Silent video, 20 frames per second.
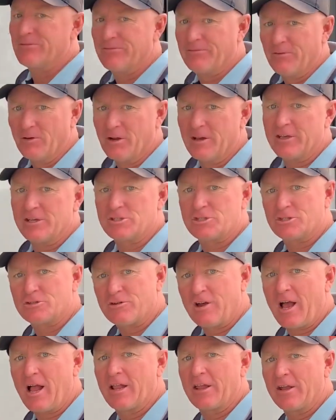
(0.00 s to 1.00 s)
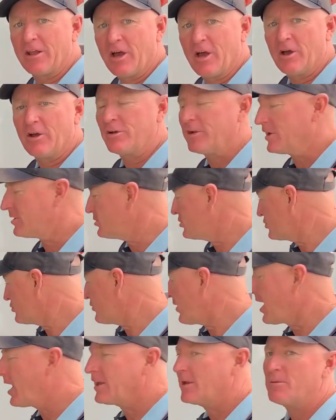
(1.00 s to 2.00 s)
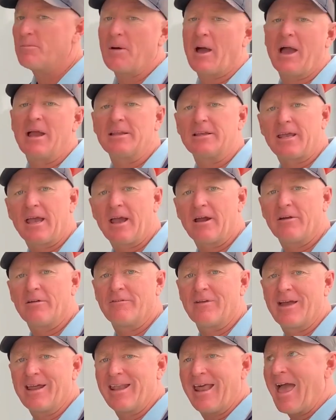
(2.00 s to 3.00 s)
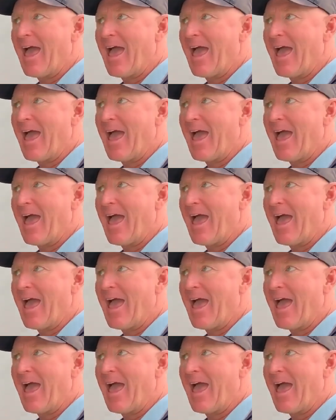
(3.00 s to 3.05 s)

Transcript: fully Australian-owned and Australian-made caravan.